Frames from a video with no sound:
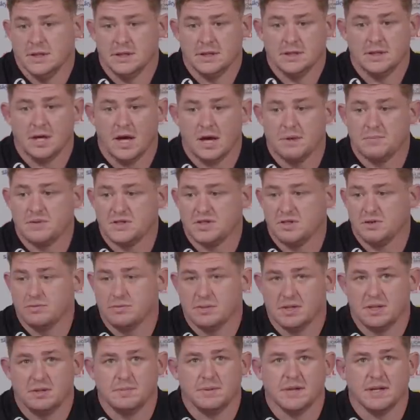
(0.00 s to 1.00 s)
No, I
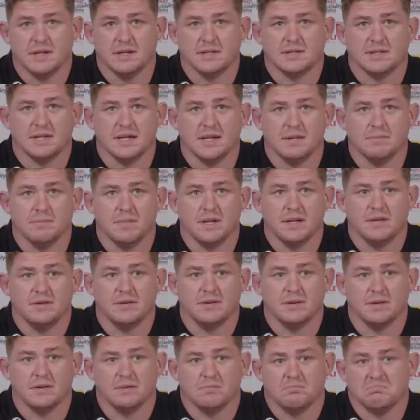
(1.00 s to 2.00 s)
presume it'll be in the team
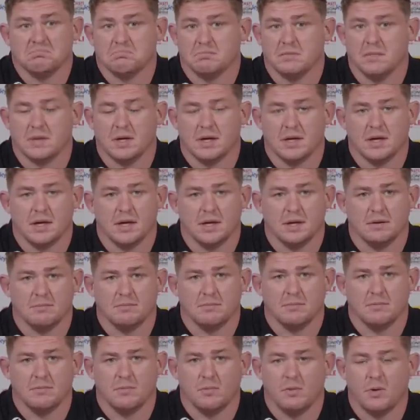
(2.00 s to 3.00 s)
meeting.
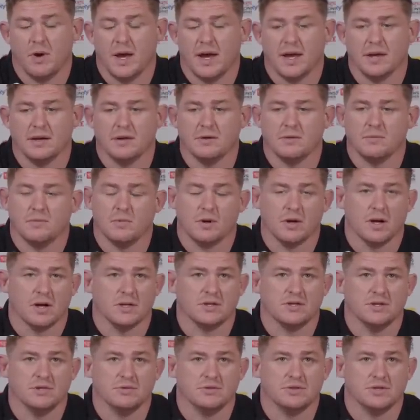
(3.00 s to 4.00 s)
Um, when we're
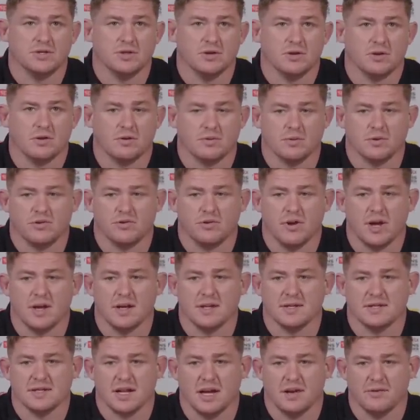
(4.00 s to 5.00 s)
not too sure. We're
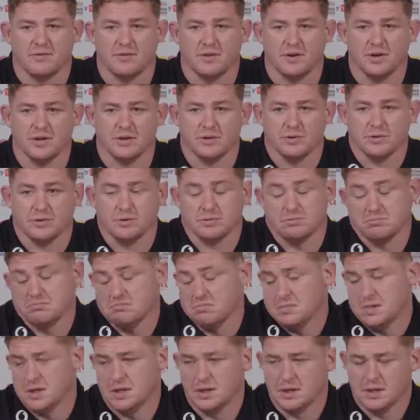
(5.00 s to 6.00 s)
training this afternoon
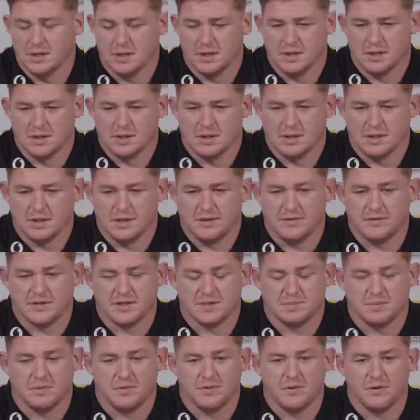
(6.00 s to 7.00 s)
if
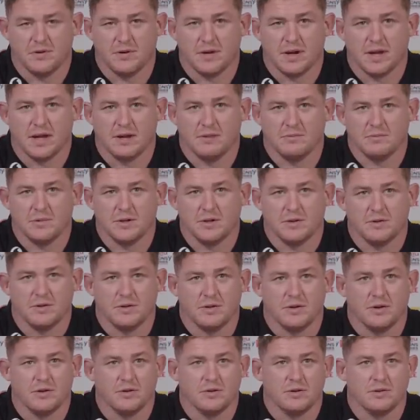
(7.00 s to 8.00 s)
it's before then, we
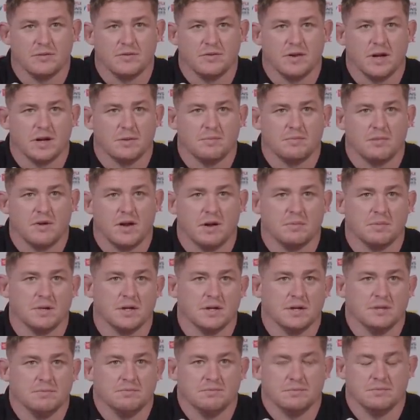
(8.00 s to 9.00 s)
don't know. If not,
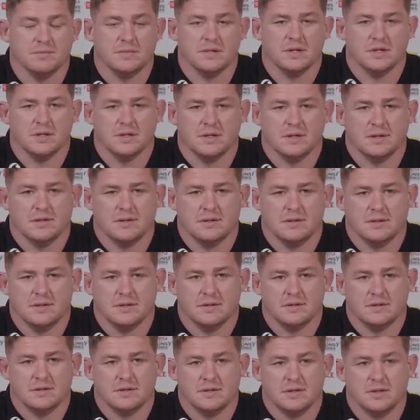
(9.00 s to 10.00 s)
probably,
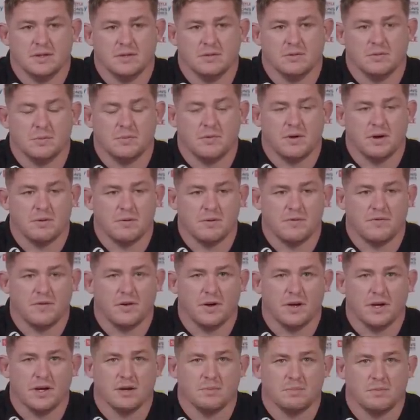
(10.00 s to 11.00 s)
you know, we'll probably
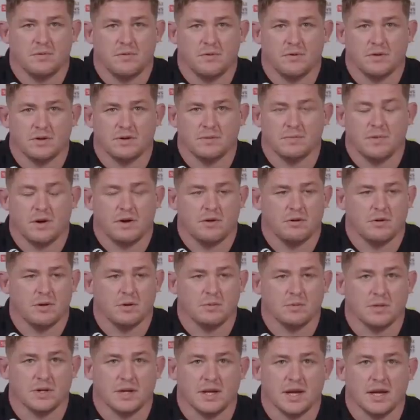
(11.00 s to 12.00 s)
find out before tomorrow.
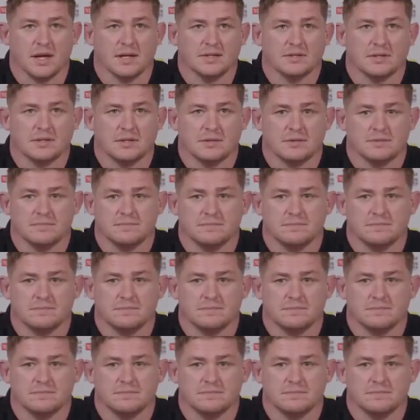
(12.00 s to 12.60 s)
I would guess.